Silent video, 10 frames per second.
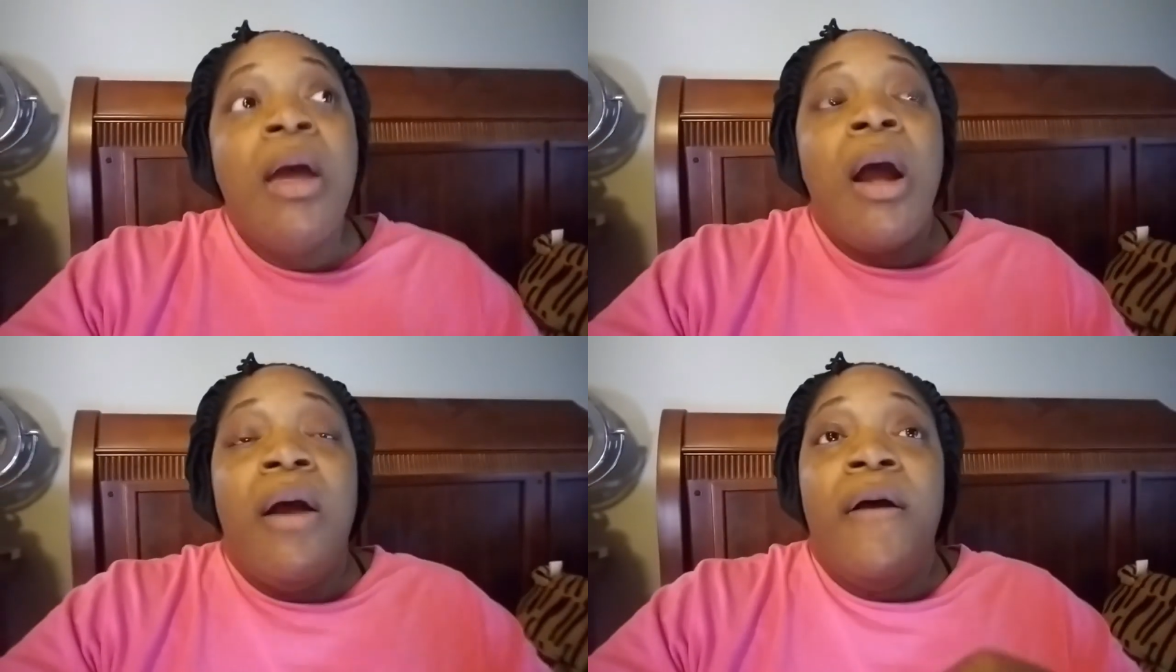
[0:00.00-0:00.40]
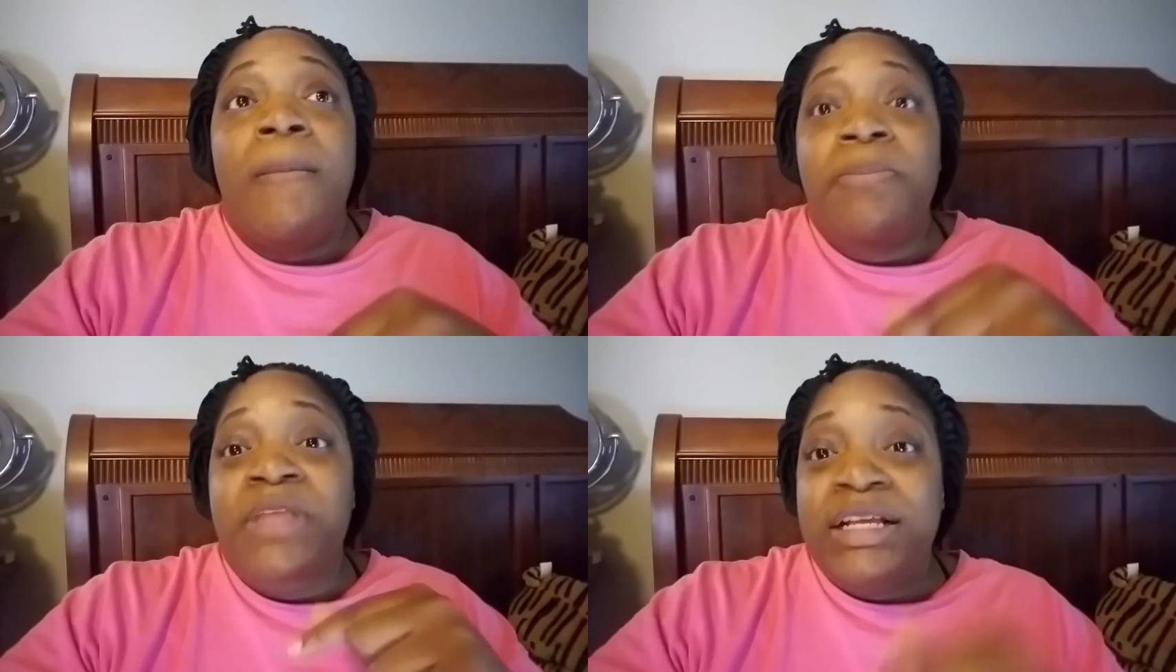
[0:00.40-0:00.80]

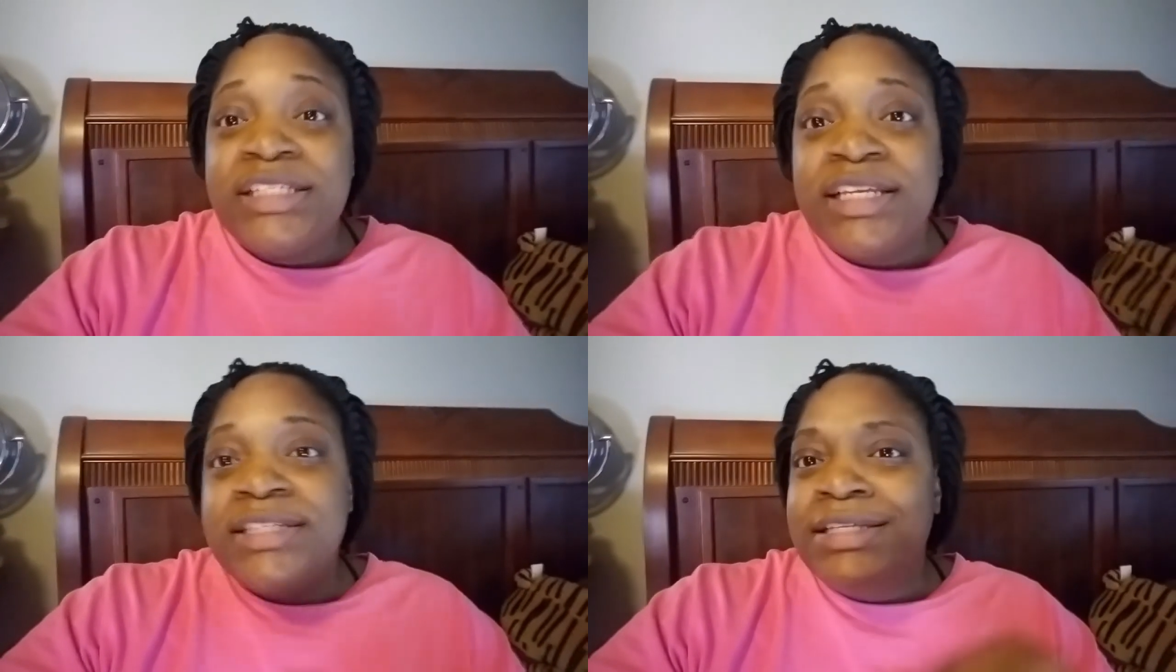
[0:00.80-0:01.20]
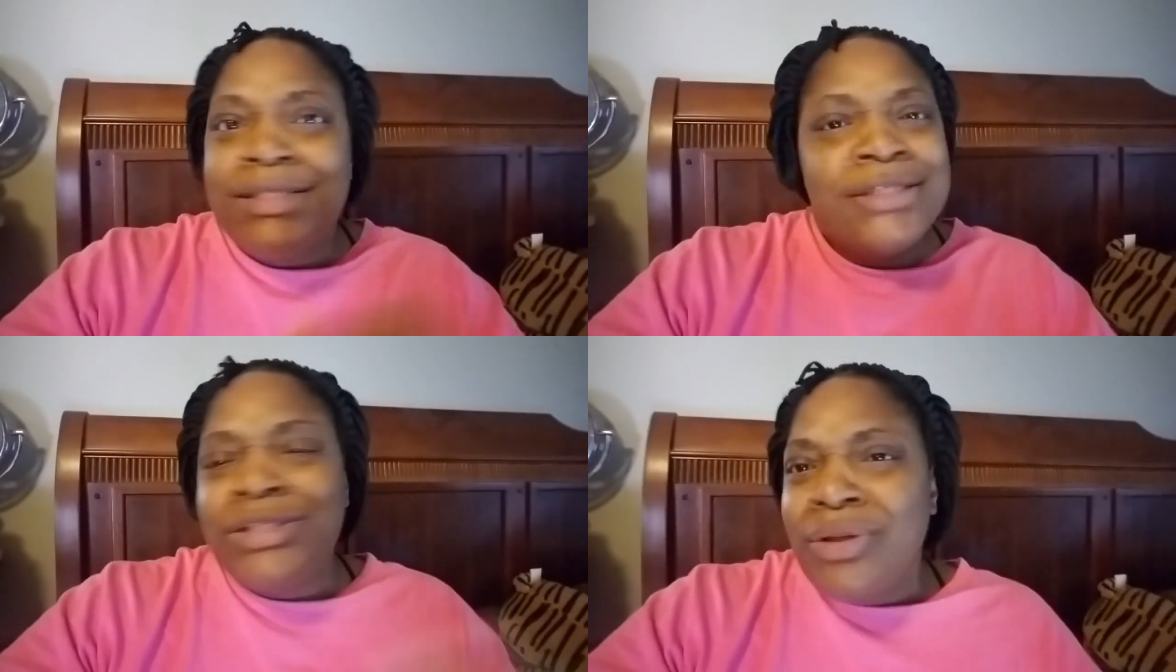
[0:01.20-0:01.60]
that says that
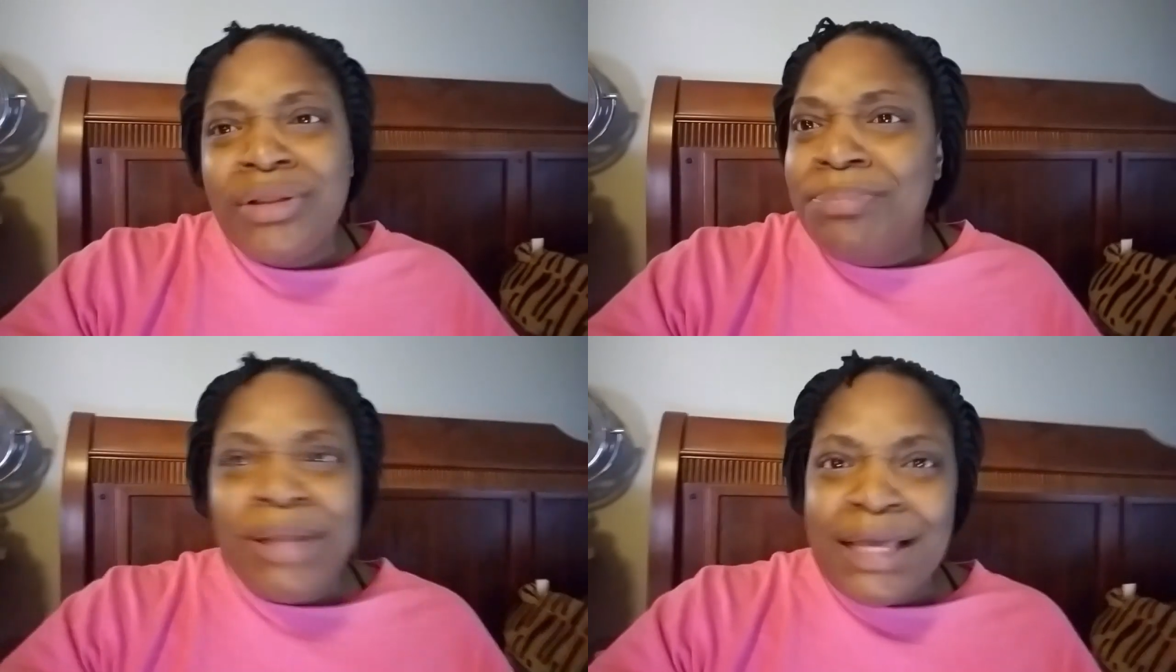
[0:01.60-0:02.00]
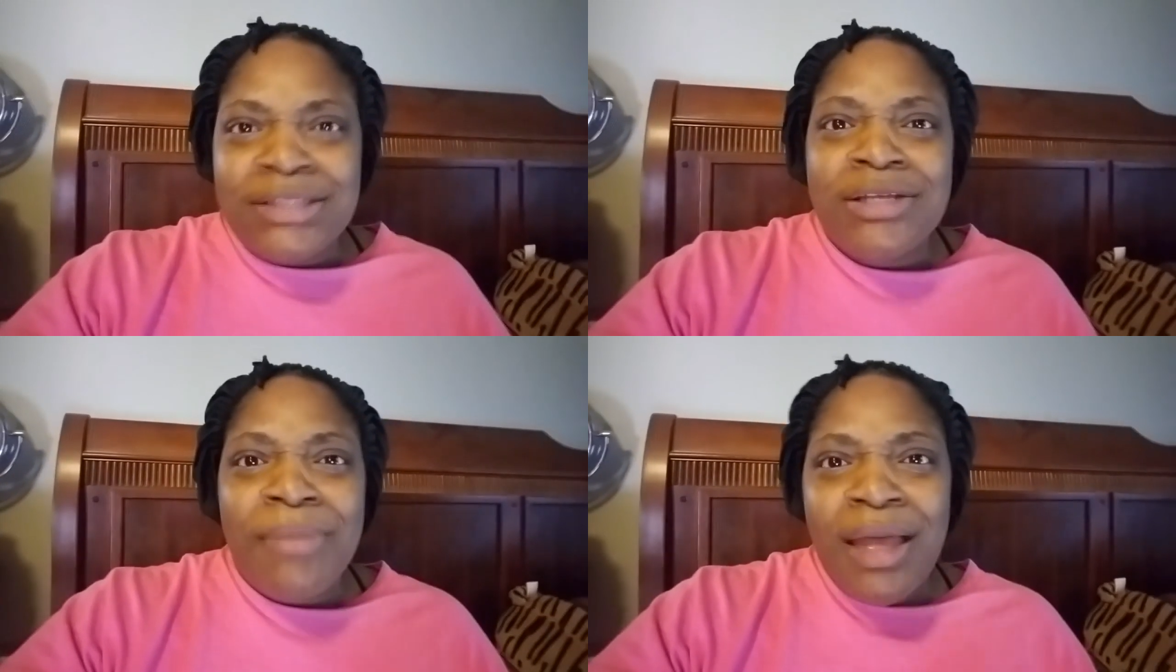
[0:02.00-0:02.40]
this all
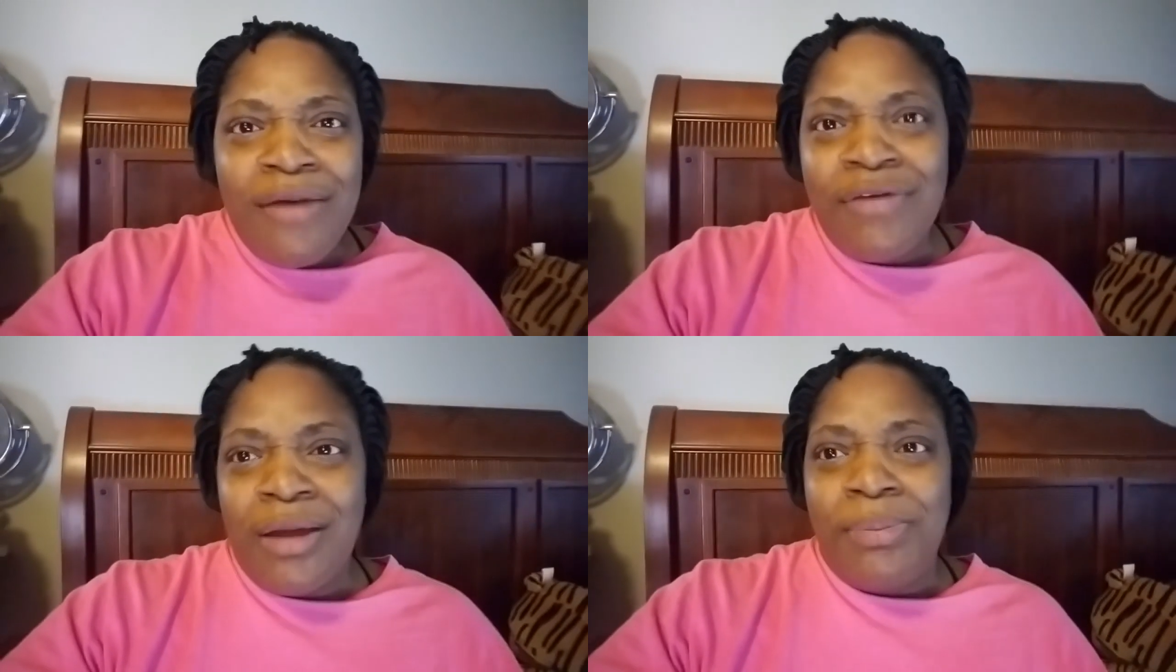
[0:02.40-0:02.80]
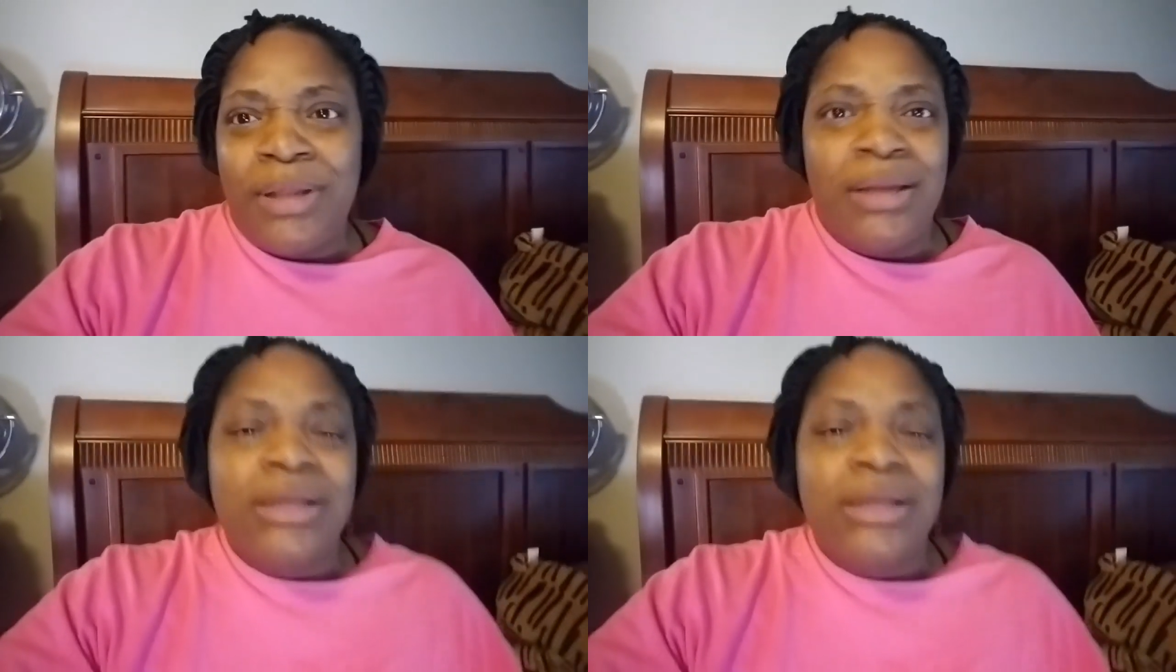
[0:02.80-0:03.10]
applies to my healthcare plan.